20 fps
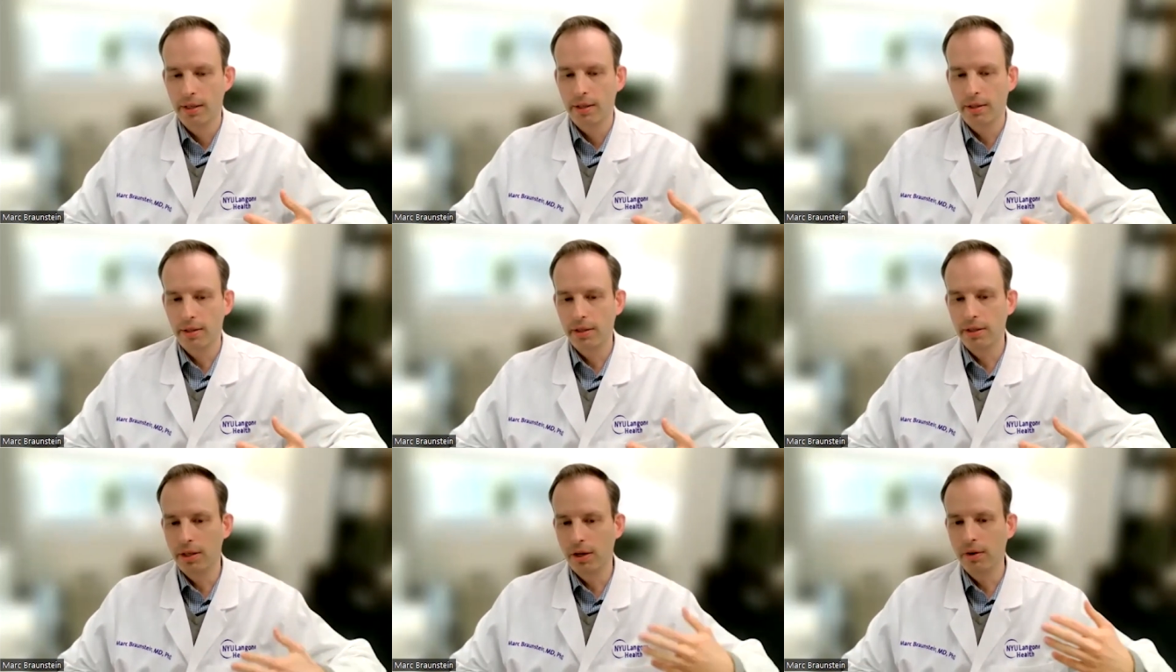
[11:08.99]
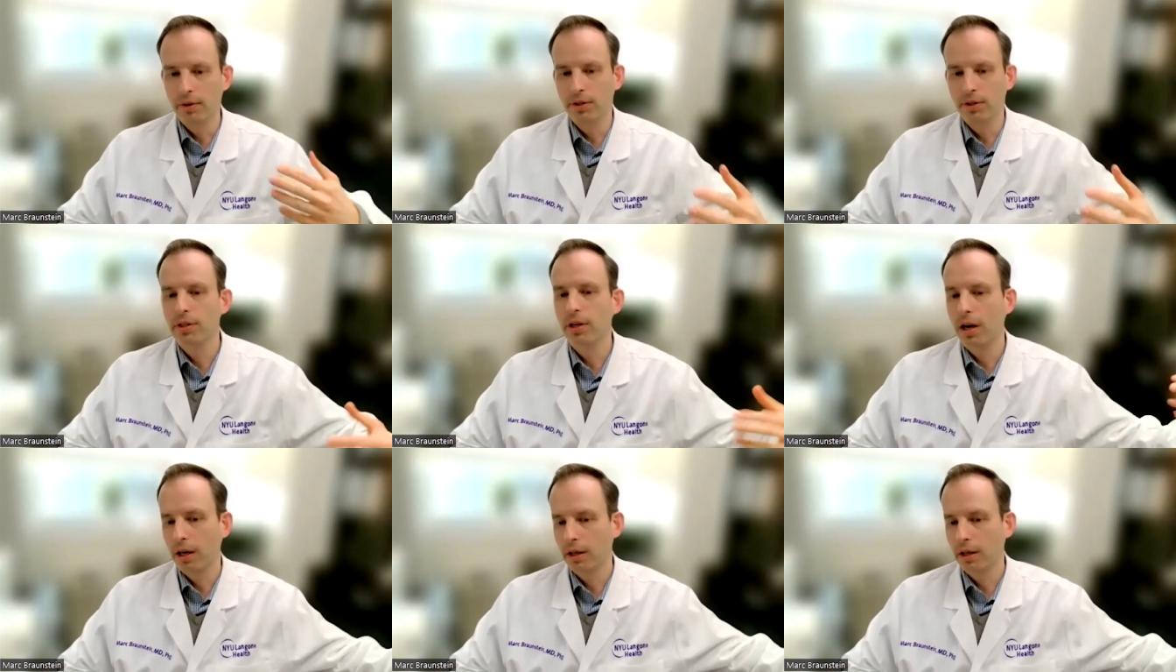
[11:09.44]
it's
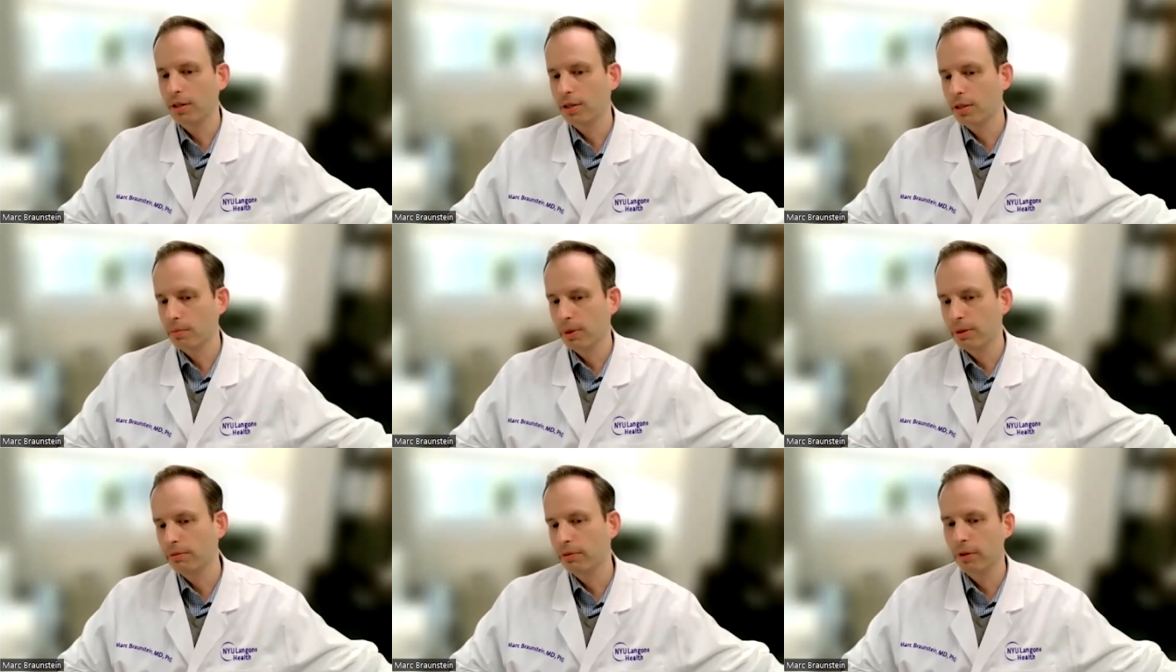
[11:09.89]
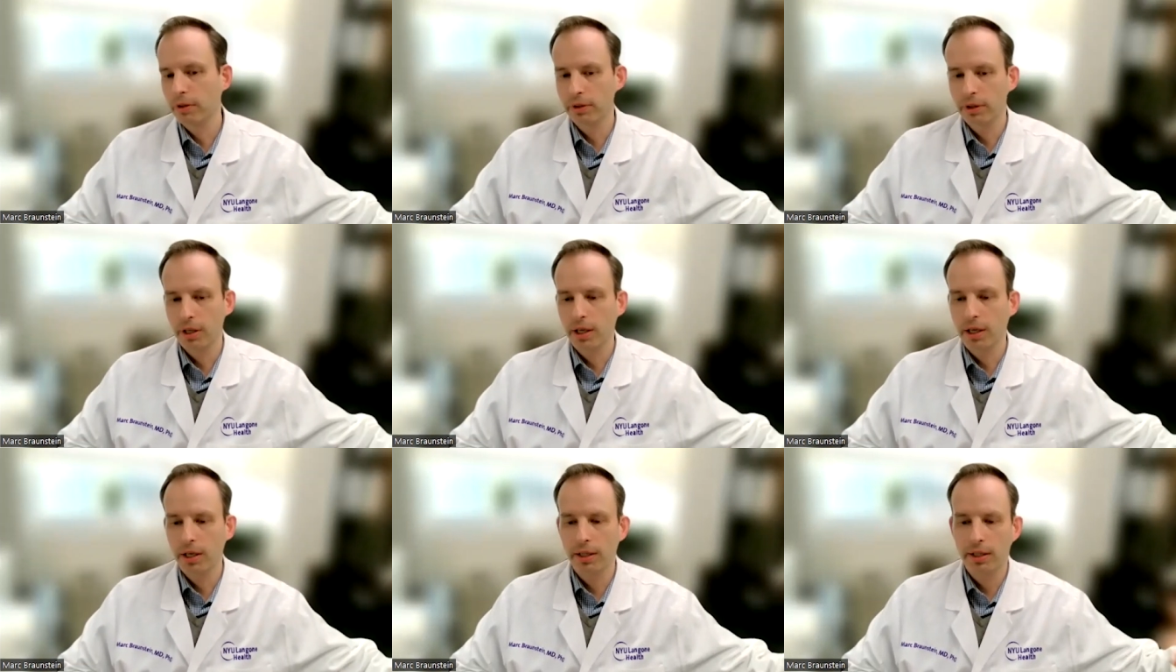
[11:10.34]
darkest before
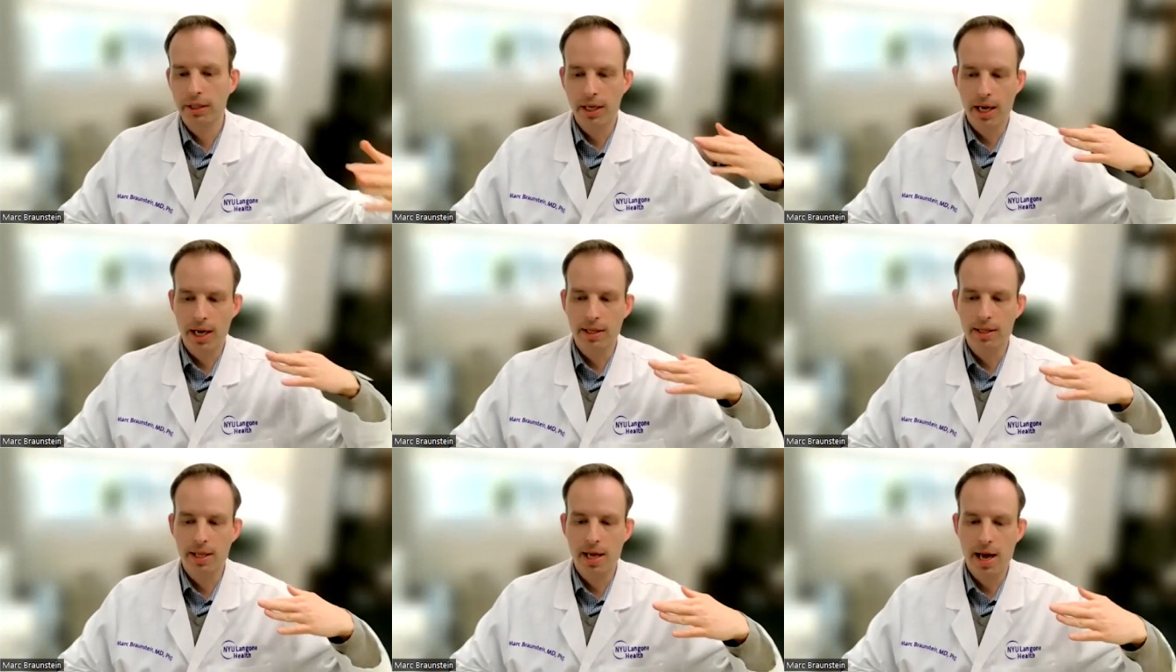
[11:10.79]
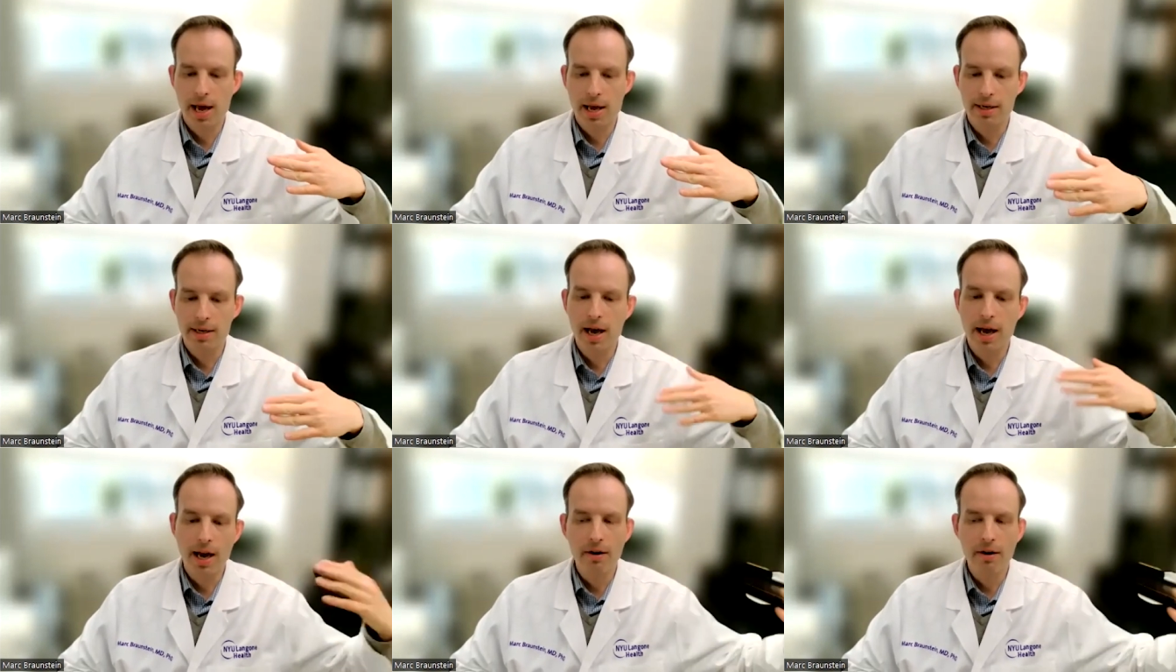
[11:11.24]
dawn, and that
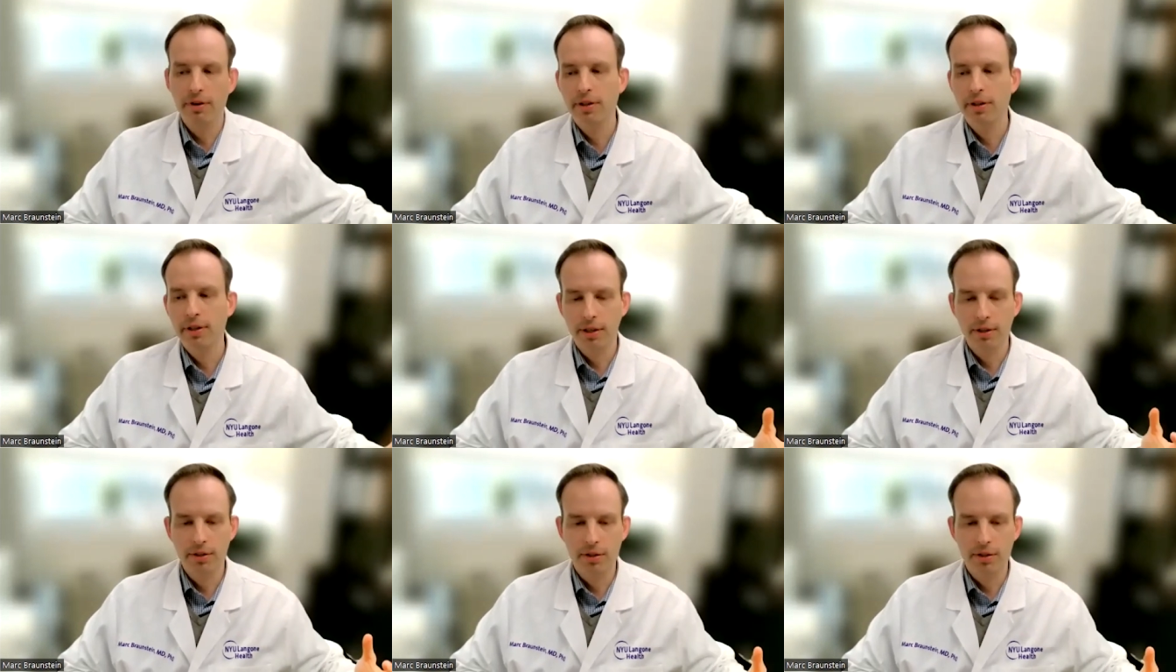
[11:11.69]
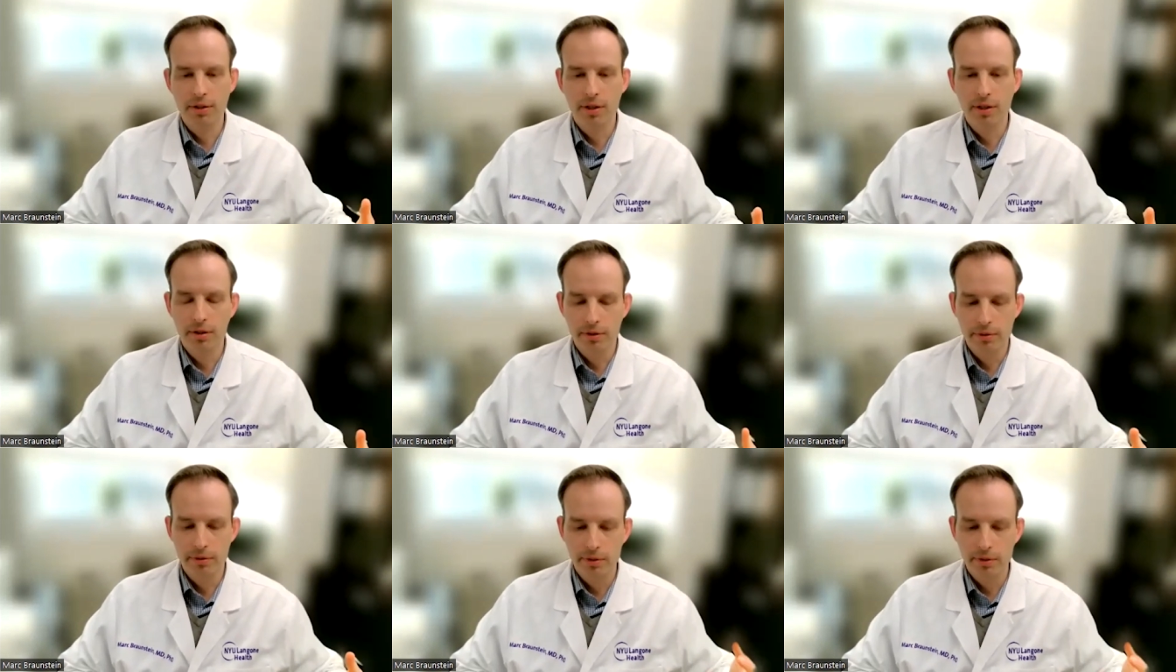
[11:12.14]
not everything is
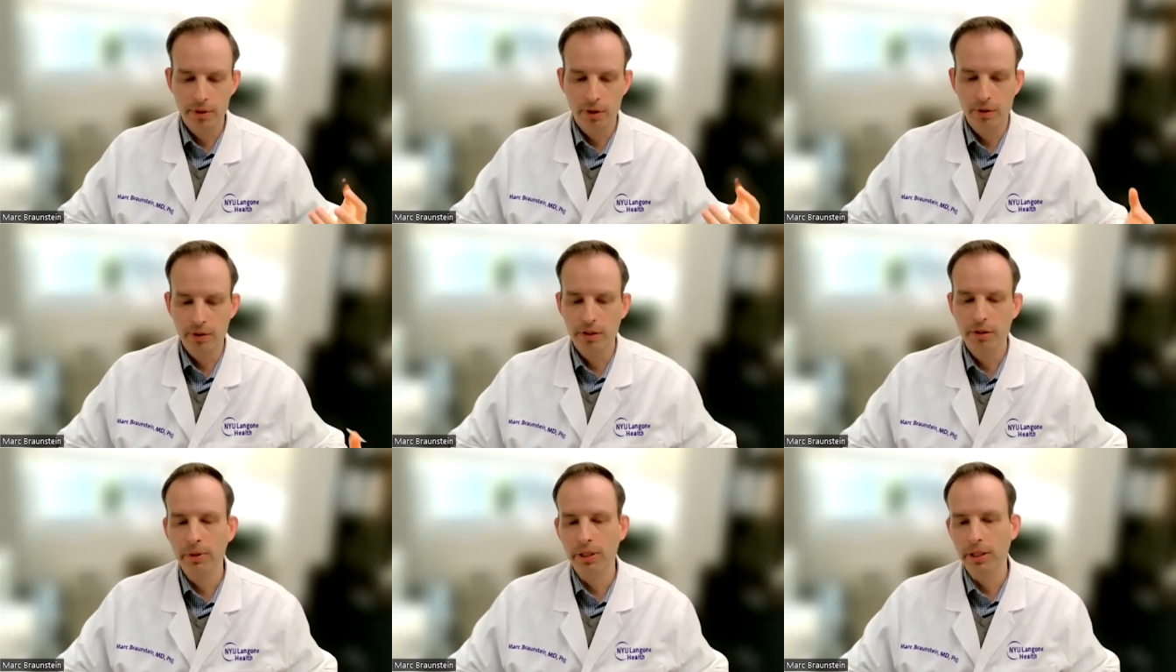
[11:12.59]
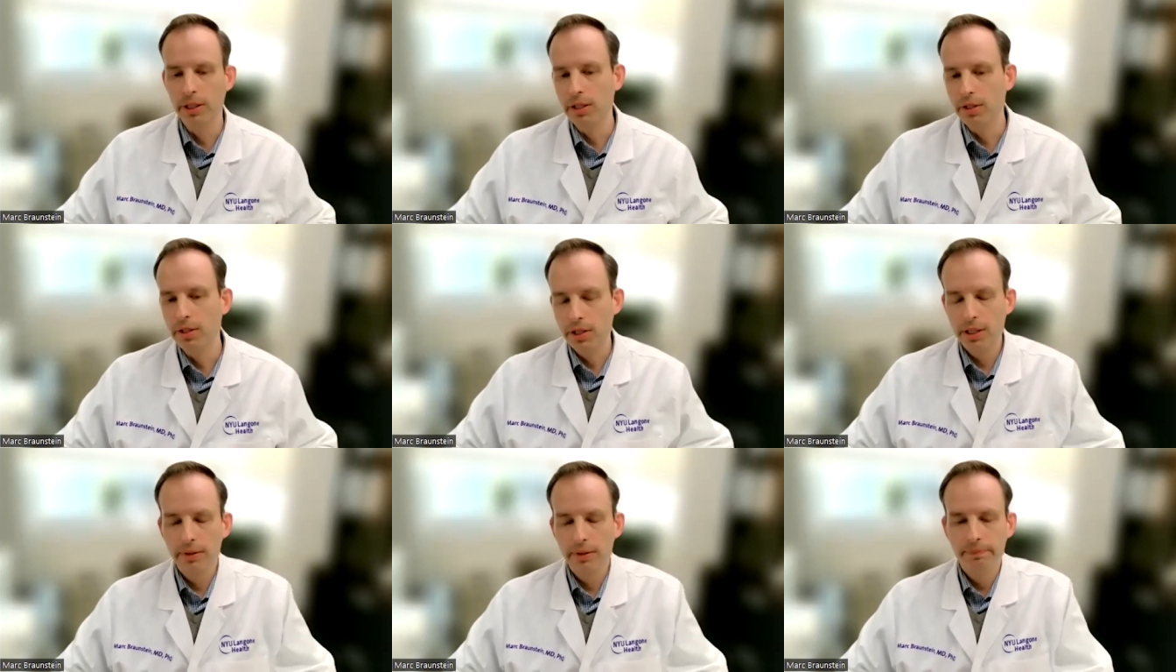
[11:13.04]
going to be
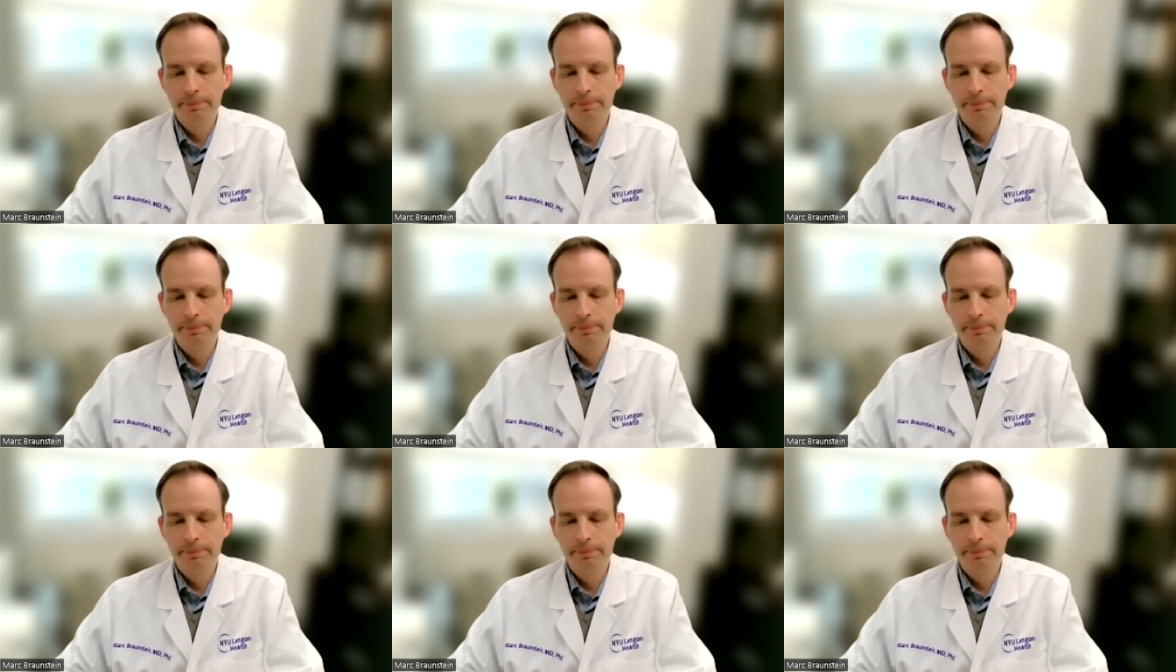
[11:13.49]
easy,